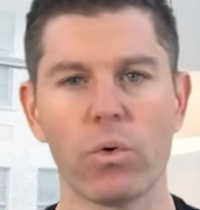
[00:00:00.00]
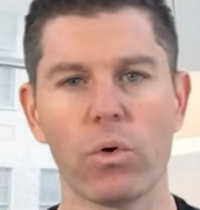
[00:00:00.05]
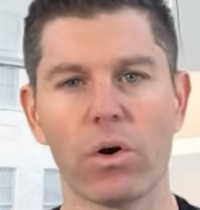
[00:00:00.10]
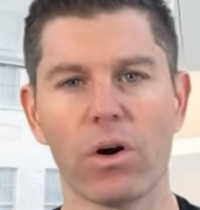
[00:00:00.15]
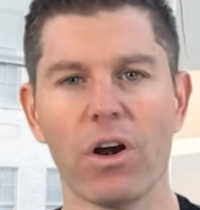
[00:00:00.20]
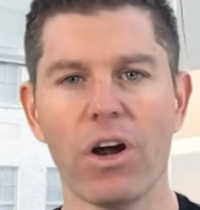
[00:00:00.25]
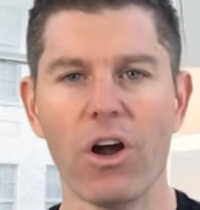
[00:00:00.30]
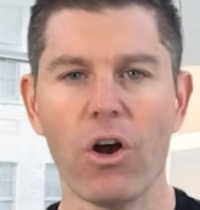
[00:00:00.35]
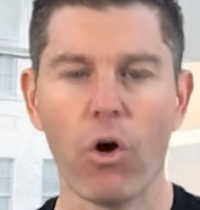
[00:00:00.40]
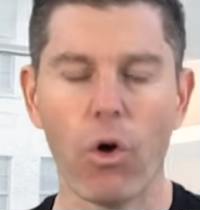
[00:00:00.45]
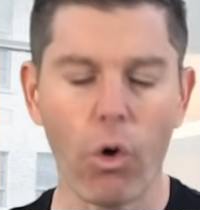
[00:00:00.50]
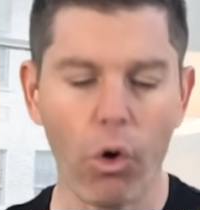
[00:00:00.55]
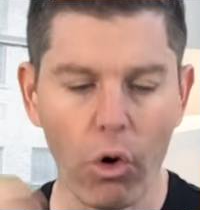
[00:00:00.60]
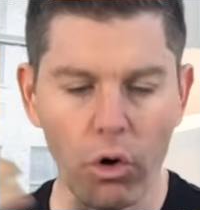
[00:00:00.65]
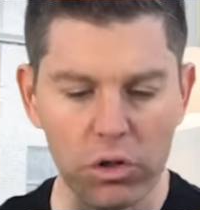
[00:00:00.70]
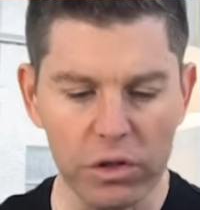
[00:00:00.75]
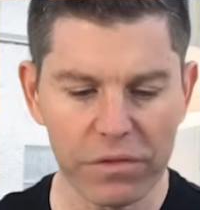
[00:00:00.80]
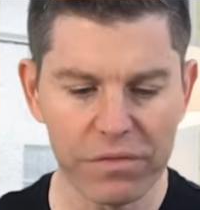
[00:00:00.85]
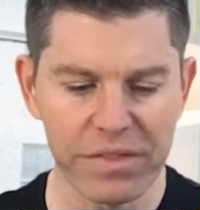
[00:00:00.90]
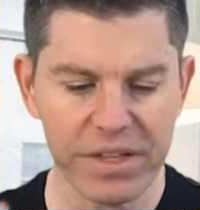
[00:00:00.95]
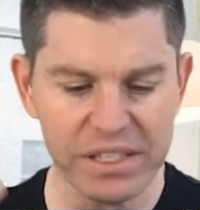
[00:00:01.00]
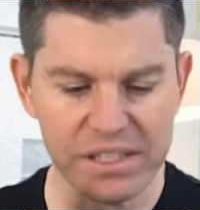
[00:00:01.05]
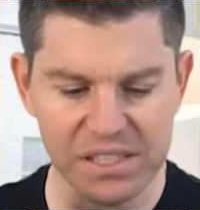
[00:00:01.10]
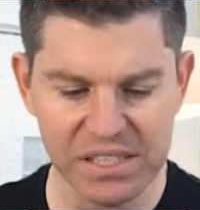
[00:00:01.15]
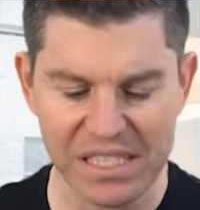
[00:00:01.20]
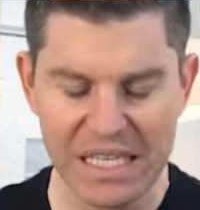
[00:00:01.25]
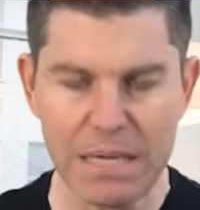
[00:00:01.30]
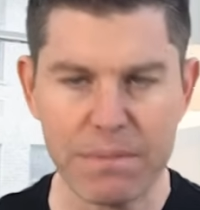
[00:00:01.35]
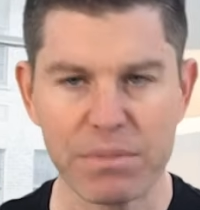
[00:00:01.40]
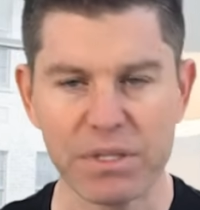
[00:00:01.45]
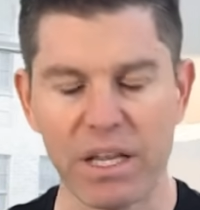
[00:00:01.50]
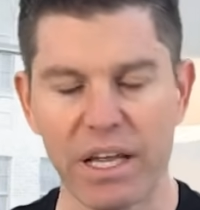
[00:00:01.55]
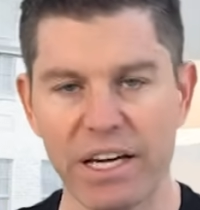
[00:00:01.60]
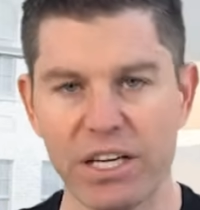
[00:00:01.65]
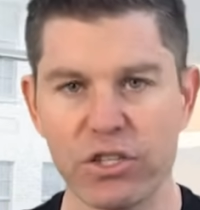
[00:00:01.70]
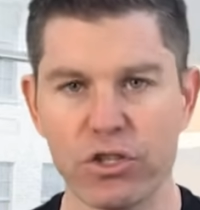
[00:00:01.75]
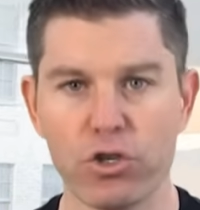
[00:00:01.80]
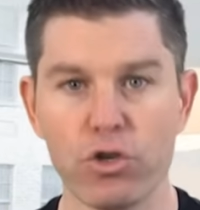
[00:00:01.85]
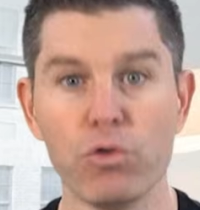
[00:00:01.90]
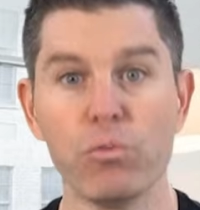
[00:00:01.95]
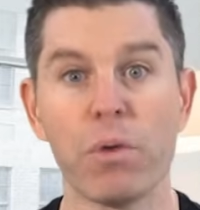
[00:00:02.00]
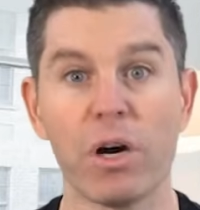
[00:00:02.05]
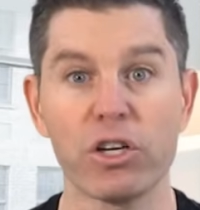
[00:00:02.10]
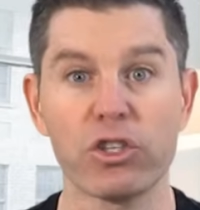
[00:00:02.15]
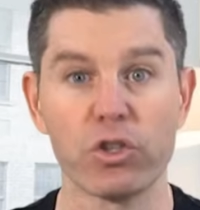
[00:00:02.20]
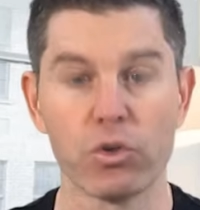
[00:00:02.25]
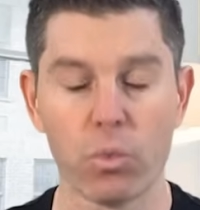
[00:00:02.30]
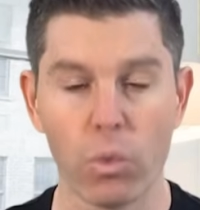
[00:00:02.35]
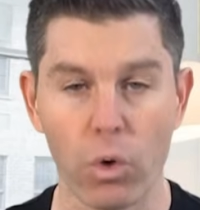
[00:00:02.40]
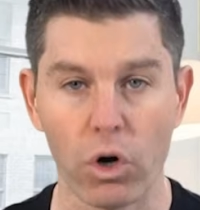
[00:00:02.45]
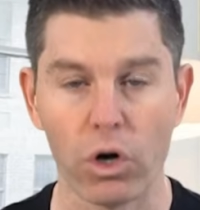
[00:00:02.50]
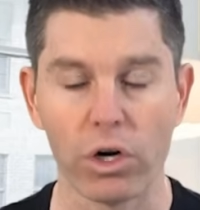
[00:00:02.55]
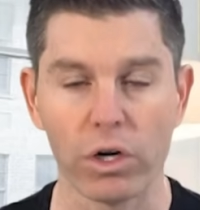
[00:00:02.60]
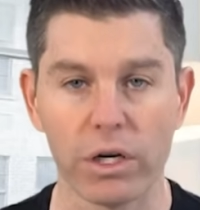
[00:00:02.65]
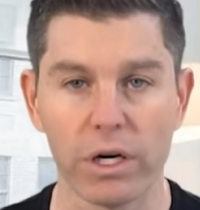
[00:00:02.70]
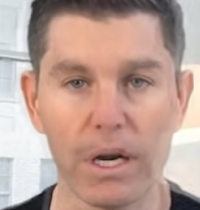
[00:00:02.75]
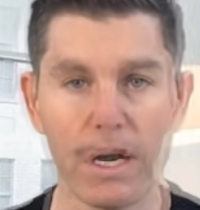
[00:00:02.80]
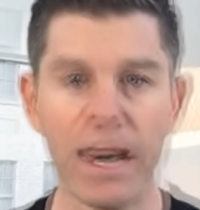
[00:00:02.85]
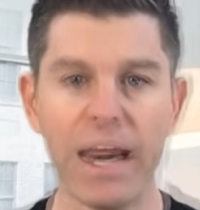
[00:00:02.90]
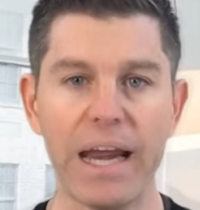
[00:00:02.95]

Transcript: or all of this seems like too much work.